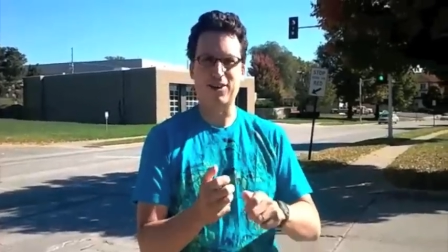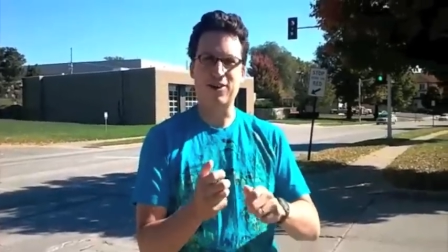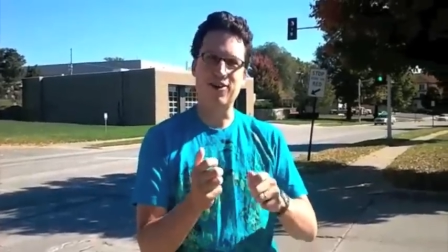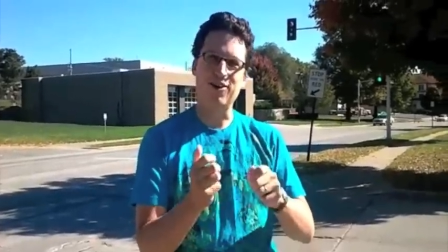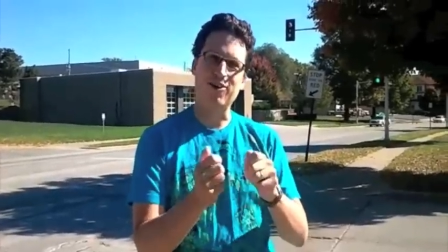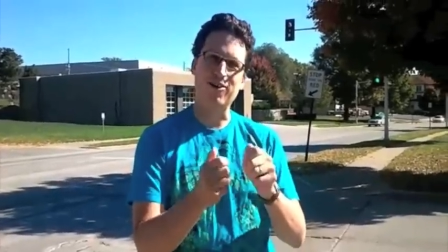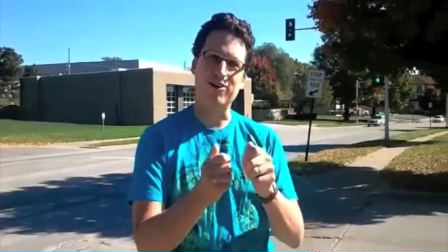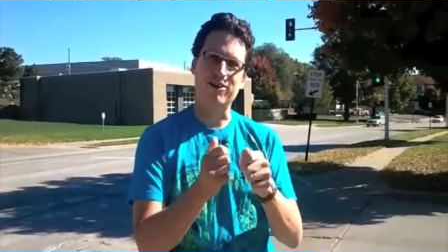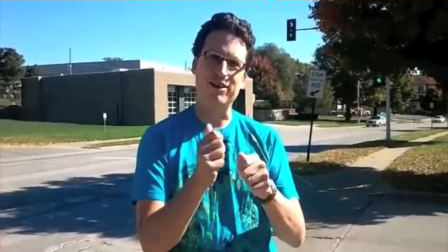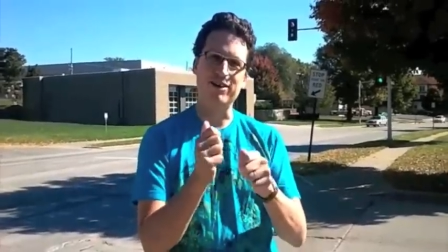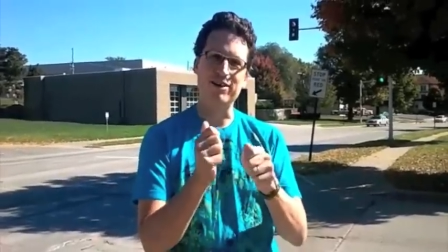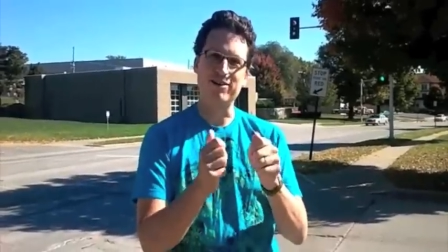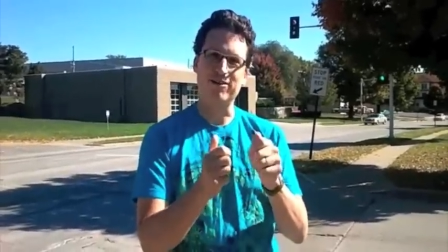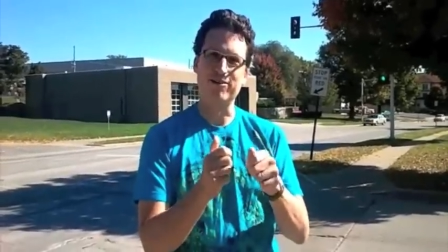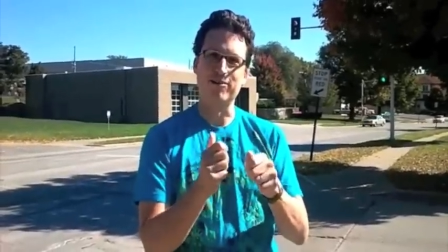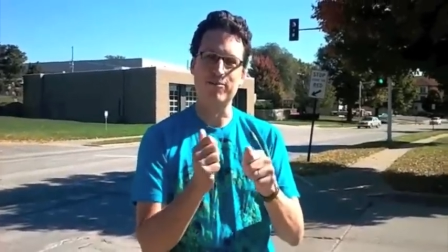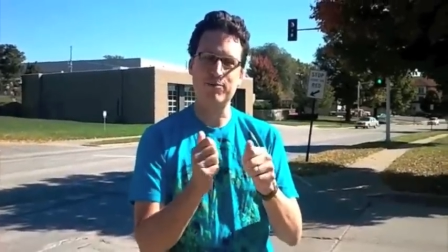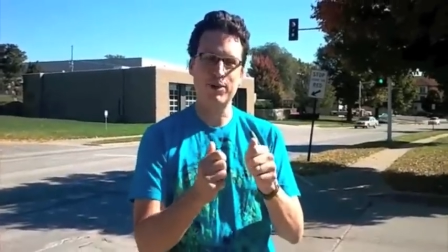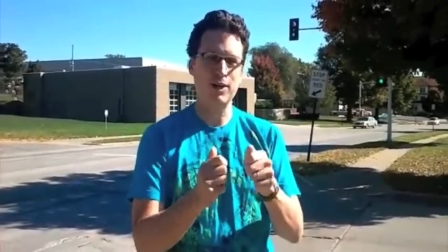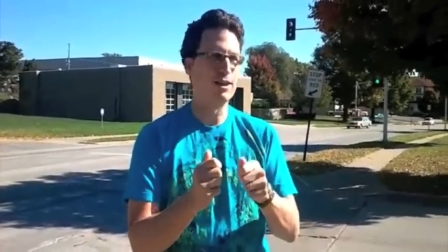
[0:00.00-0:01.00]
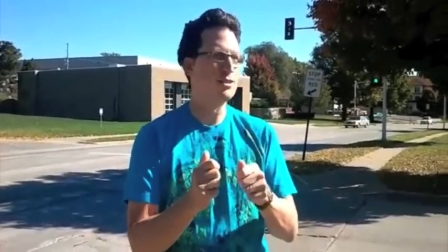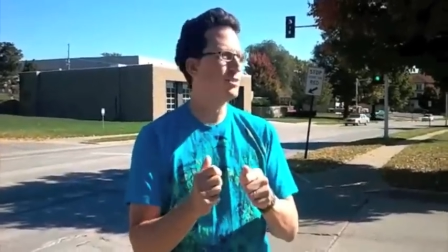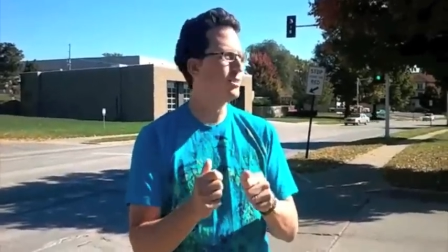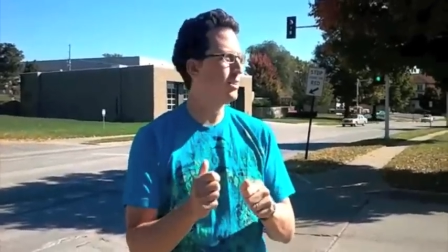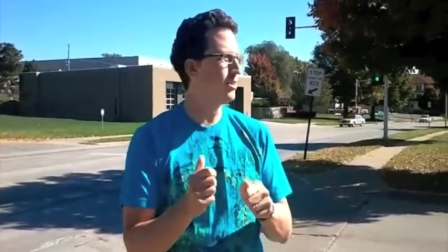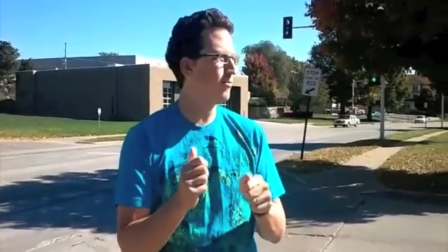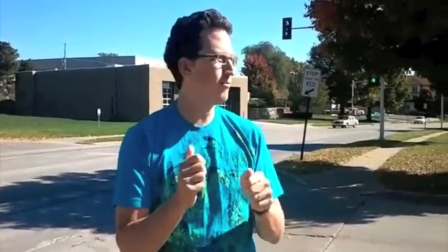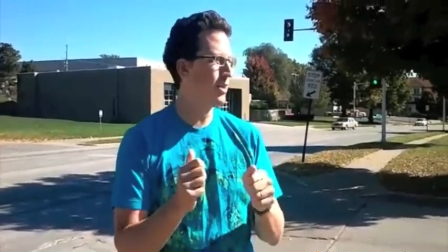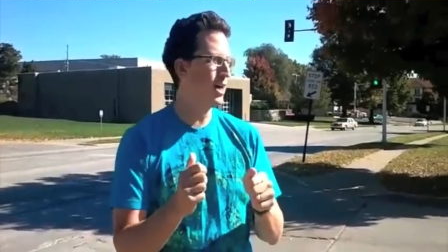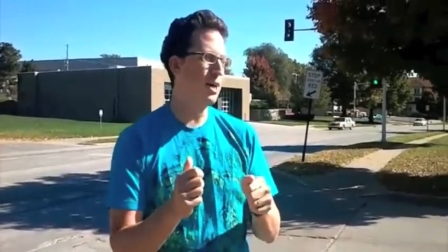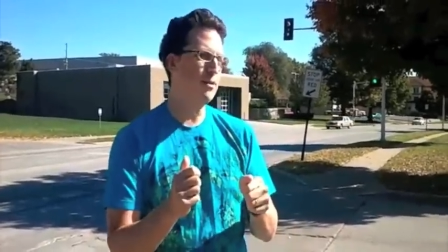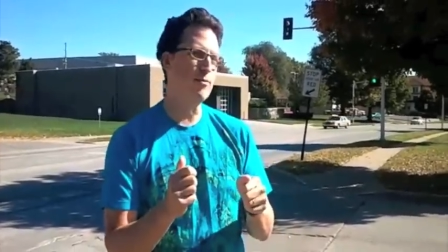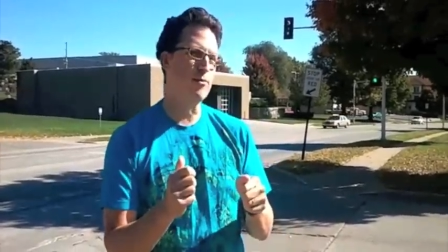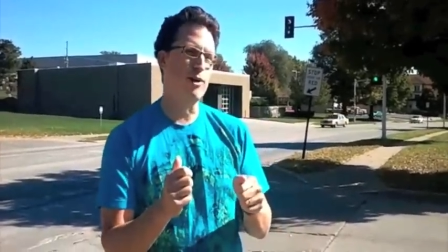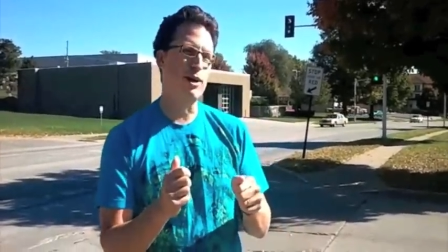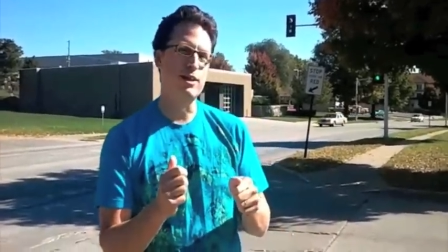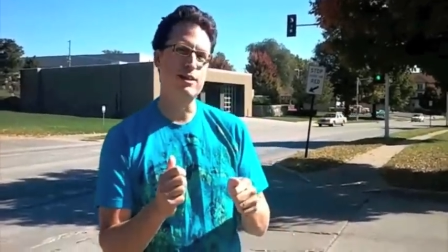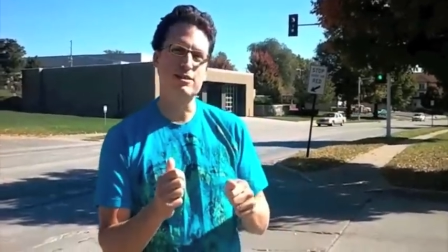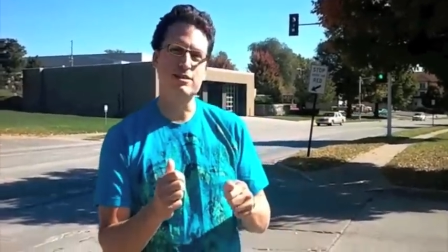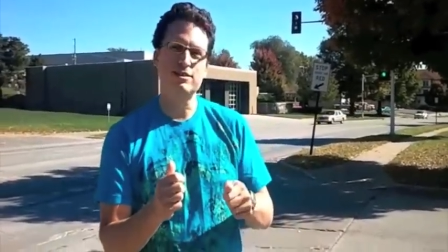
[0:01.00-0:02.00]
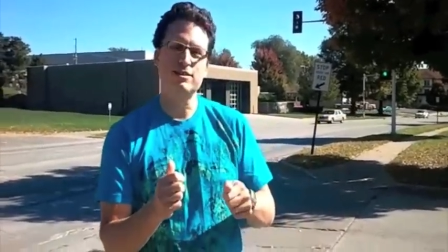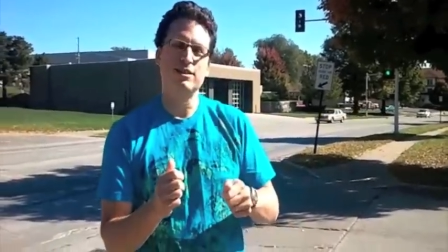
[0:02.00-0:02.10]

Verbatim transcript: car or a bus and it vibrates